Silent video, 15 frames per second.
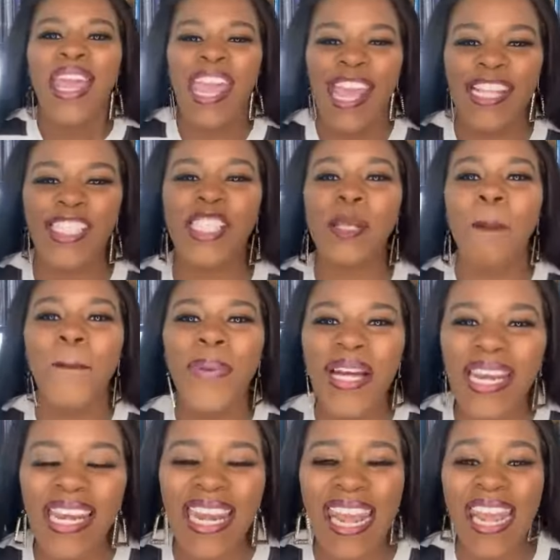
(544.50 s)
It's
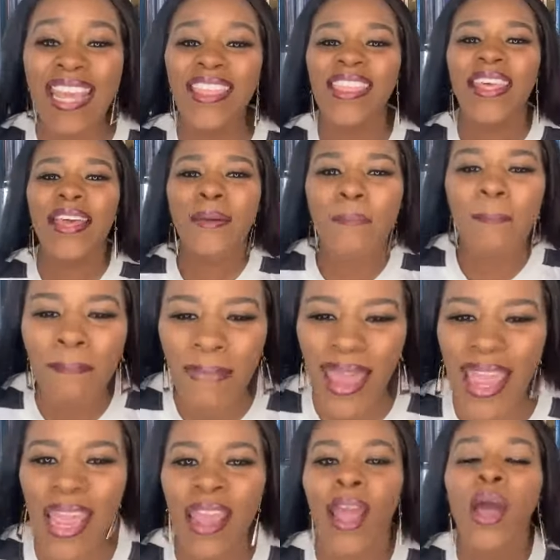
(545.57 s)
beneath
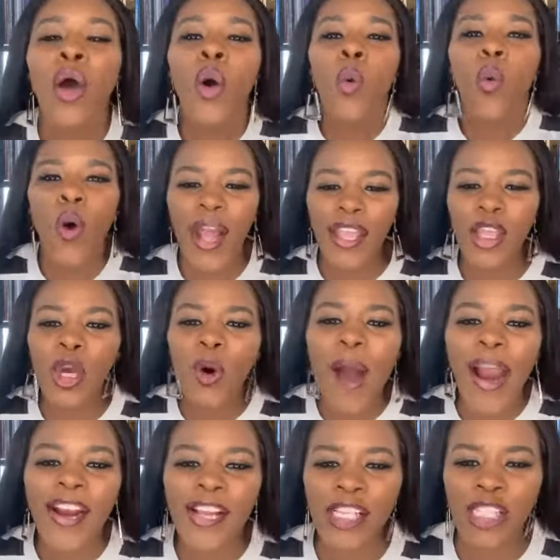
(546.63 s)
me. What you
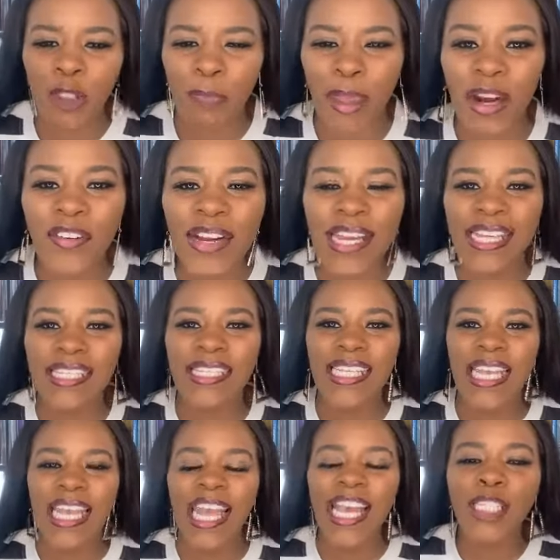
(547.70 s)
are
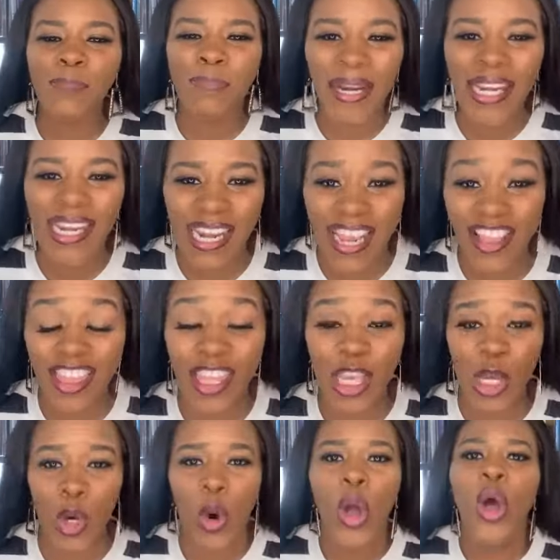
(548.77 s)
experiencing is beneath
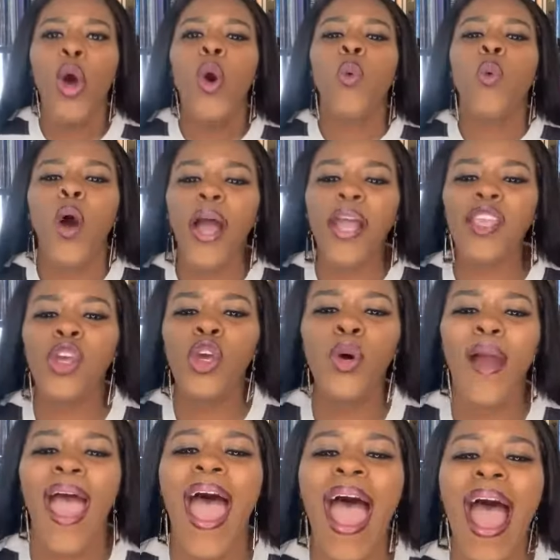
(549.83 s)
you. What you
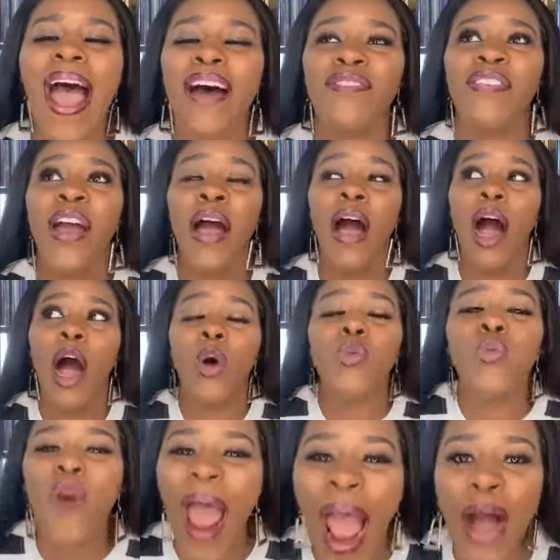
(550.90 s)
have
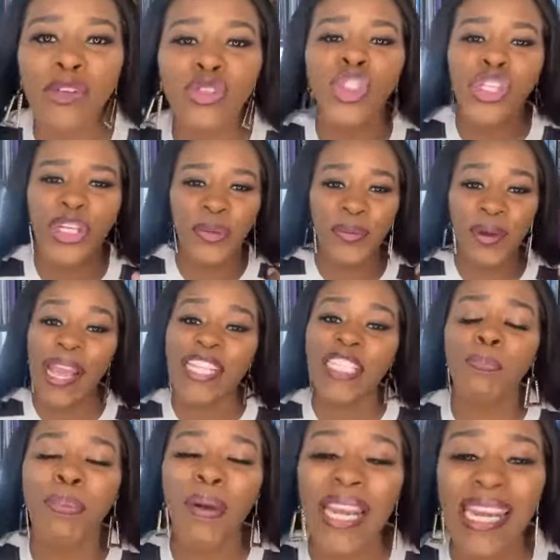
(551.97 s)
around you
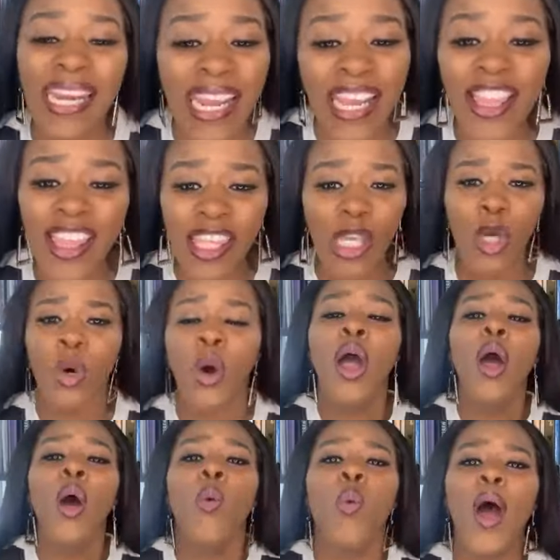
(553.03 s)
is beneath you.
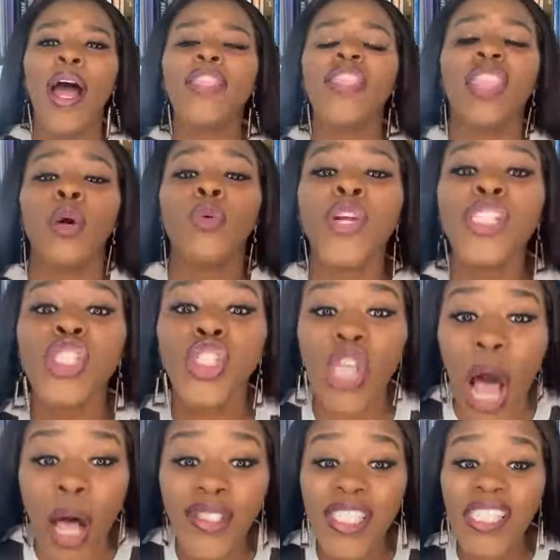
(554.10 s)
What the
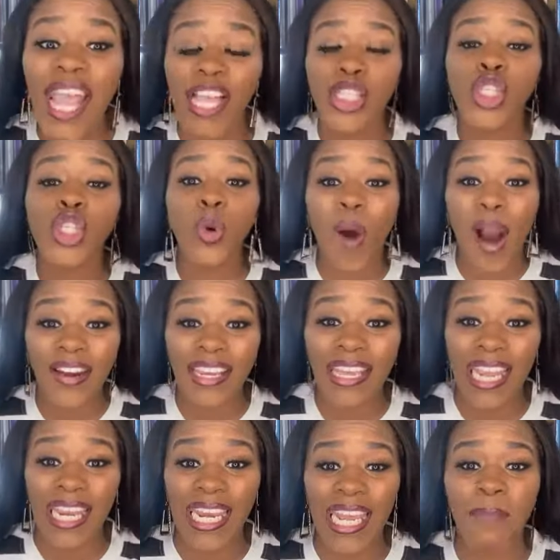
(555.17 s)
results that you are
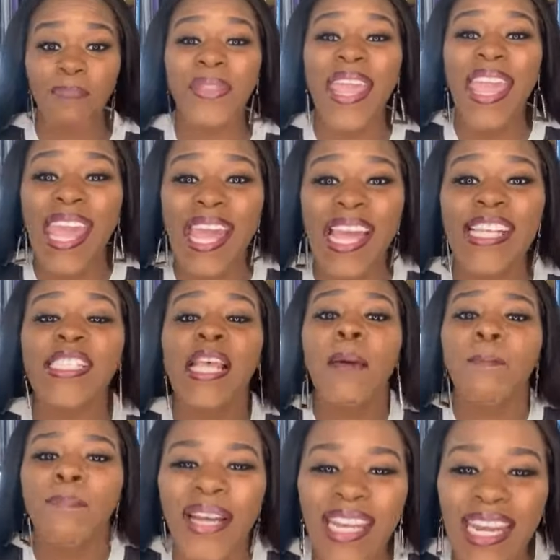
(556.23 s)
getting is
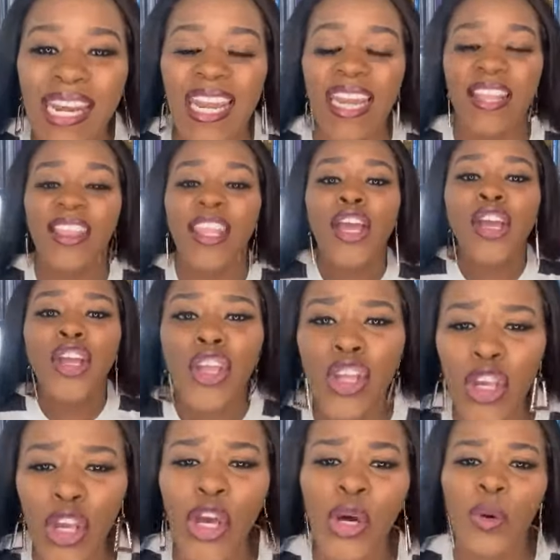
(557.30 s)
beneath
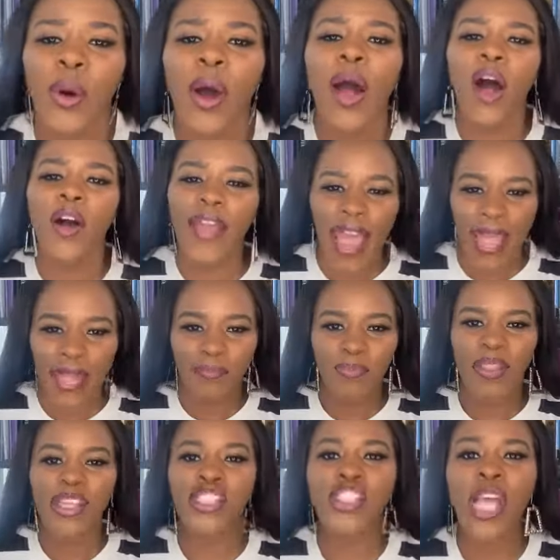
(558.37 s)
you. Okay,
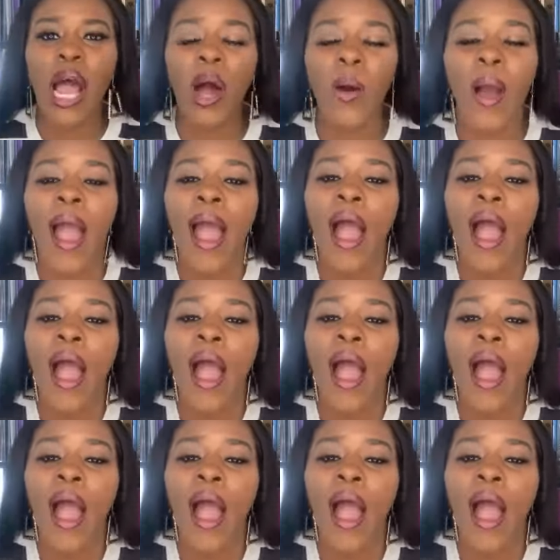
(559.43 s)
so